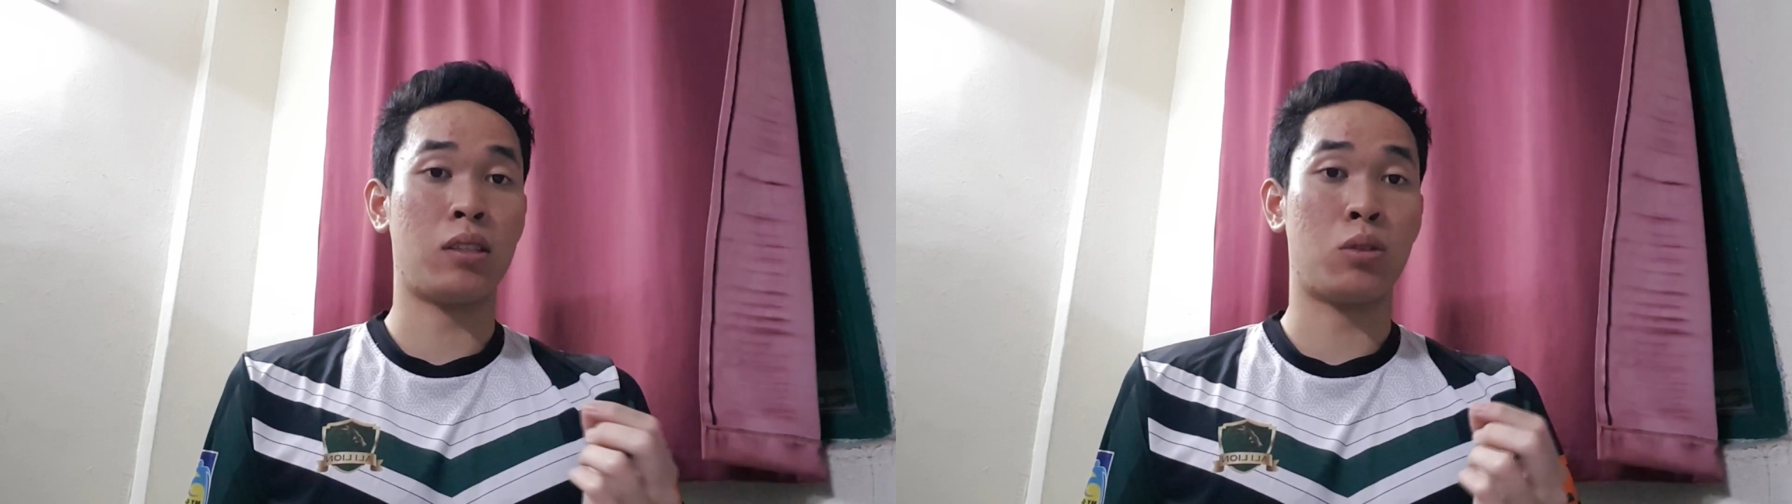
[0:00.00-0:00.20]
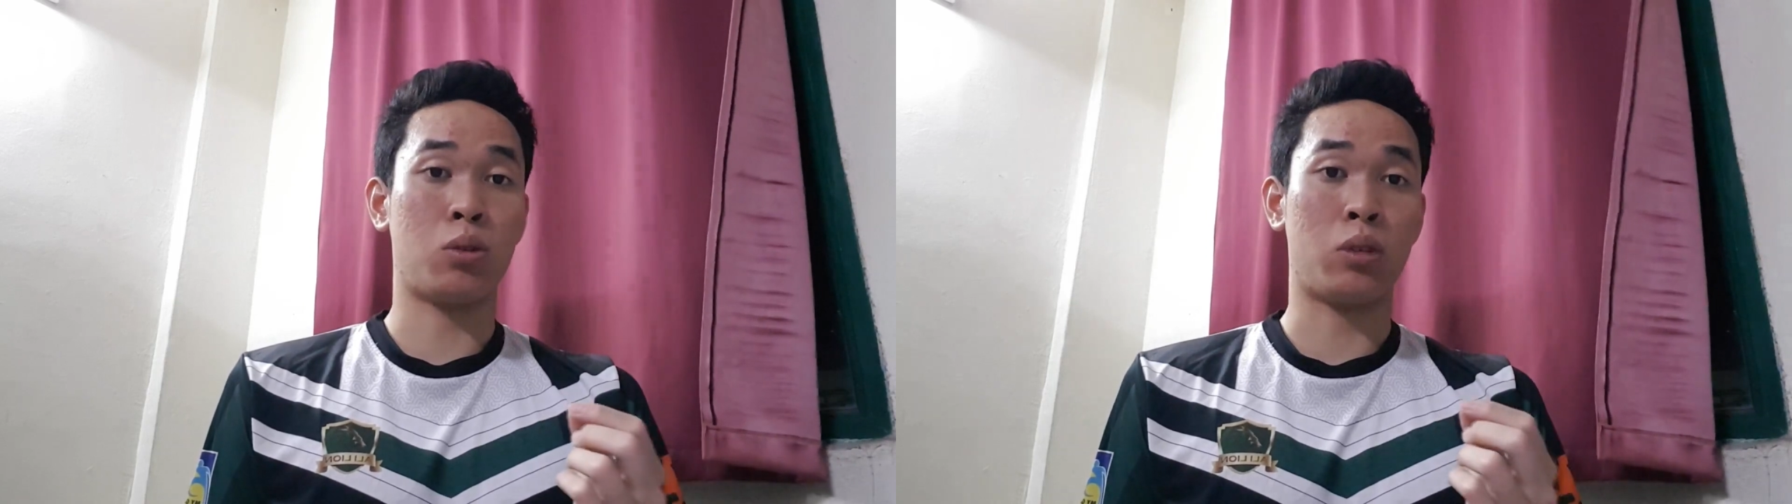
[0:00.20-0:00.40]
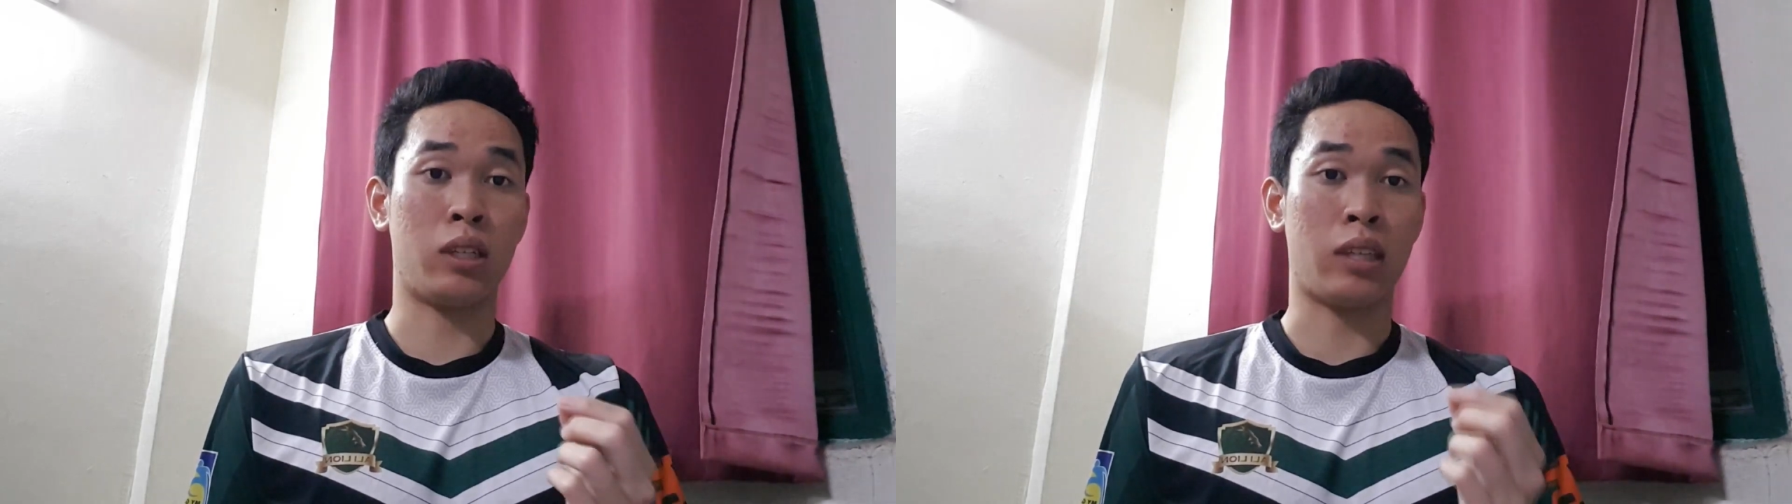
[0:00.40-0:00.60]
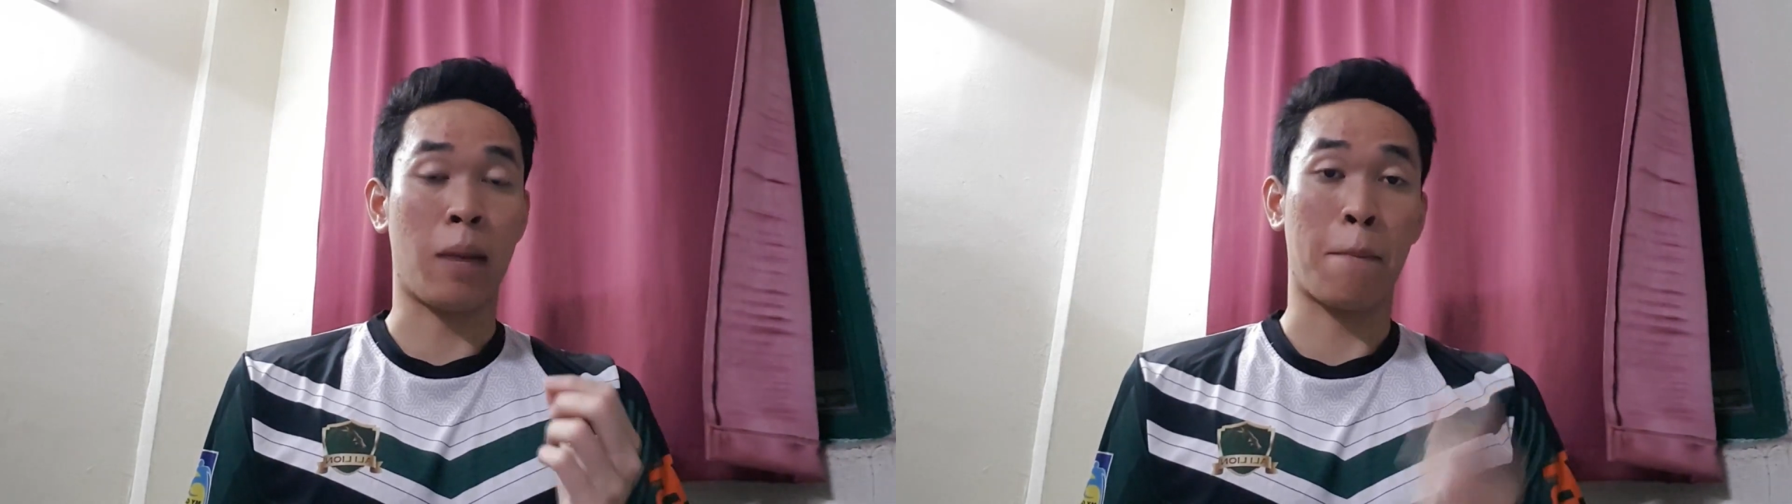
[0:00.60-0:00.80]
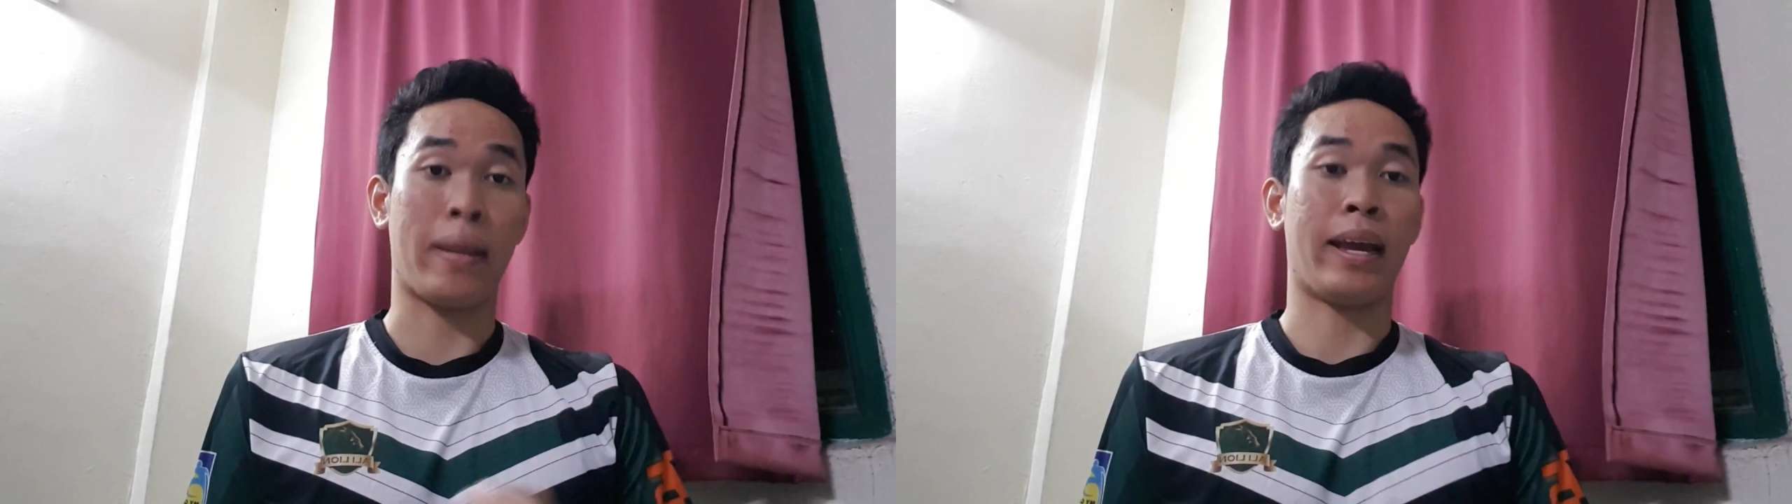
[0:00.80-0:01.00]
to the
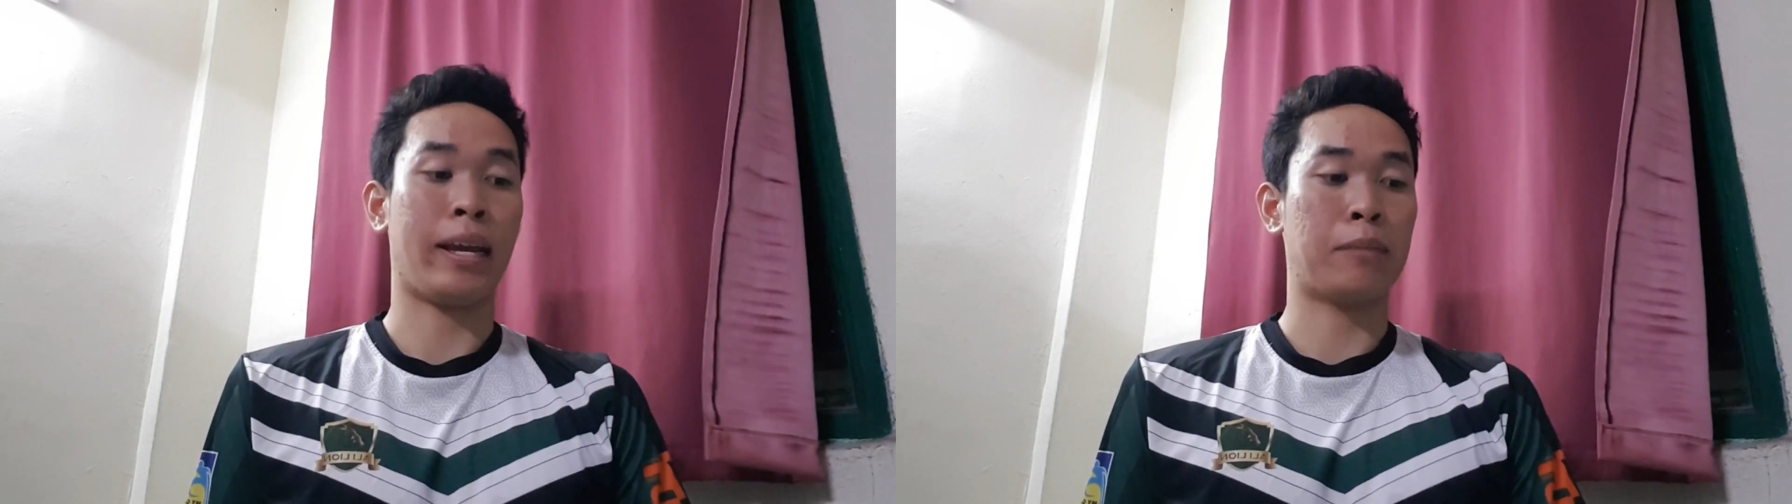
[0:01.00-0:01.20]
tempeh.